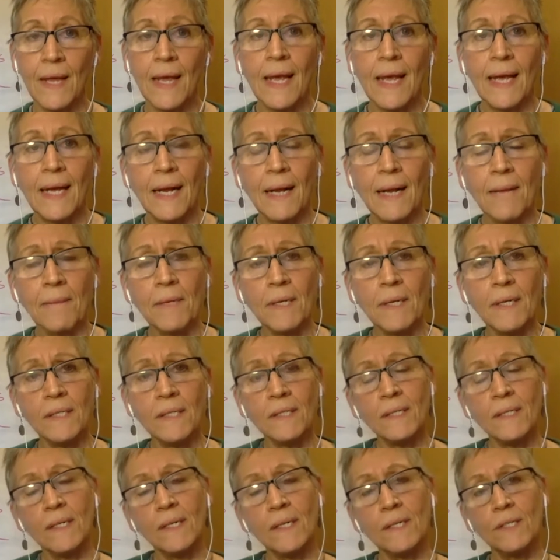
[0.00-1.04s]
And I'm going to
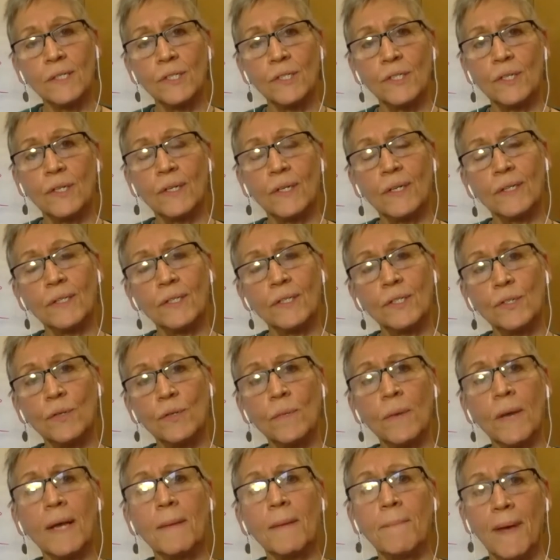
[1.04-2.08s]
do
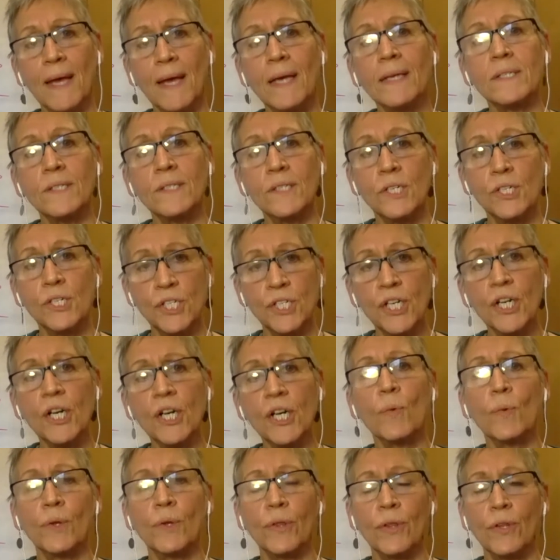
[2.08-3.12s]
my best to share
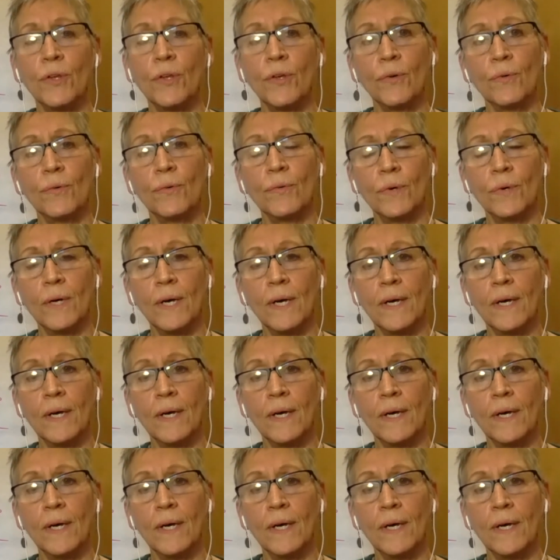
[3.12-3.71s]
with you